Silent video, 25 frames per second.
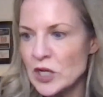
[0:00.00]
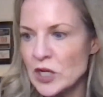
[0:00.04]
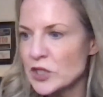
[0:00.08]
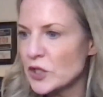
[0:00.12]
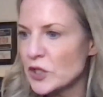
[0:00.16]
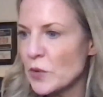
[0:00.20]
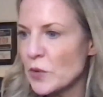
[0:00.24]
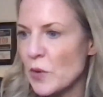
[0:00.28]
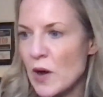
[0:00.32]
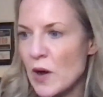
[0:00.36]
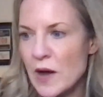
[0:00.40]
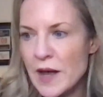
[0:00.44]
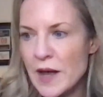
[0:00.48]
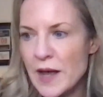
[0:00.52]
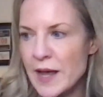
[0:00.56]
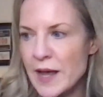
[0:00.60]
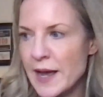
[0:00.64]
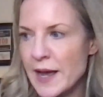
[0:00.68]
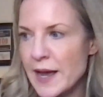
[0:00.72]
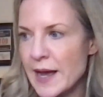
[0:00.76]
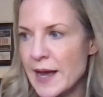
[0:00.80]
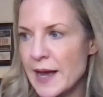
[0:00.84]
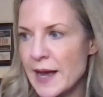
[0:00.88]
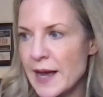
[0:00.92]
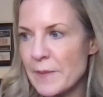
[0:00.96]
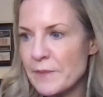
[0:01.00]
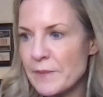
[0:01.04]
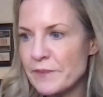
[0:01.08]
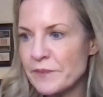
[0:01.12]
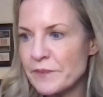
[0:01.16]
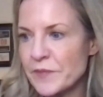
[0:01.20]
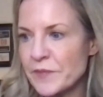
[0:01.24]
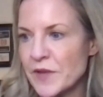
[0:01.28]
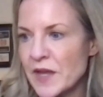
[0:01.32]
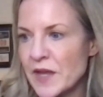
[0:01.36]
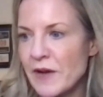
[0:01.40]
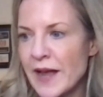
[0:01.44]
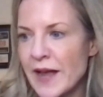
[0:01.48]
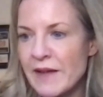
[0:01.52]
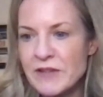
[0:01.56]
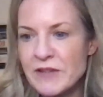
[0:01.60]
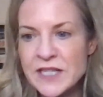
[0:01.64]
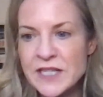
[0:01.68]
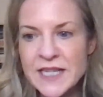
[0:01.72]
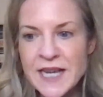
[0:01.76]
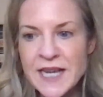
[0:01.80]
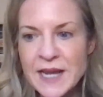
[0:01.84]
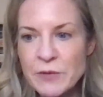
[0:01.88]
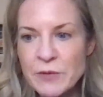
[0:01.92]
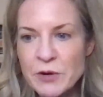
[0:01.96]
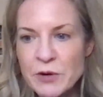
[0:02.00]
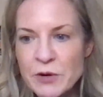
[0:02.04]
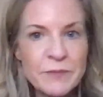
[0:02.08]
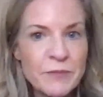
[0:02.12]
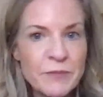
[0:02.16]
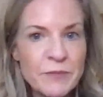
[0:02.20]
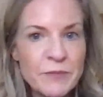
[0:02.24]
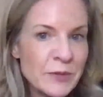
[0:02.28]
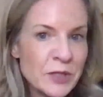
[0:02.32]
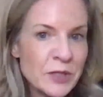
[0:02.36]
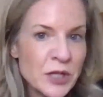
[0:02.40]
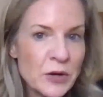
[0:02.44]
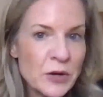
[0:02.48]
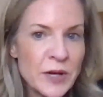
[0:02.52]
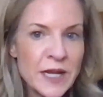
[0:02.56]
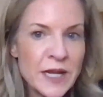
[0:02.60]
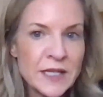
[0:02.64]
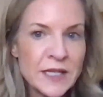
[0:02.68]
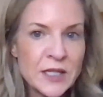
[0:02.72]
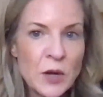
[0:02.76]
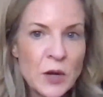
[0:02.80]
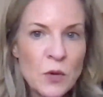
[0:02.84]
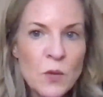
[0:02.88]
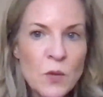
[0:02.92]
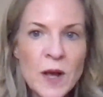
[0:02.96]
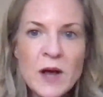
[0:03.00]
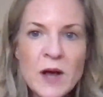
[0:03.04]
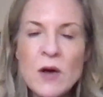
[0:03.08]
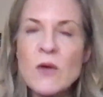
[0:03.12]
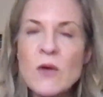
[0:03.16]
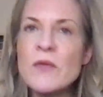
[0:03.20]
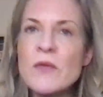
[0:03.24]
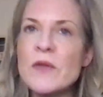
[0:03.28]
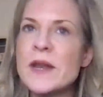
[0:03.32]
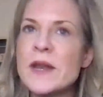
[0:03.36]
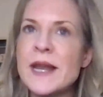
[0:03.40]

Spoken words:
So if I have a day where I perhaps don't eat so well,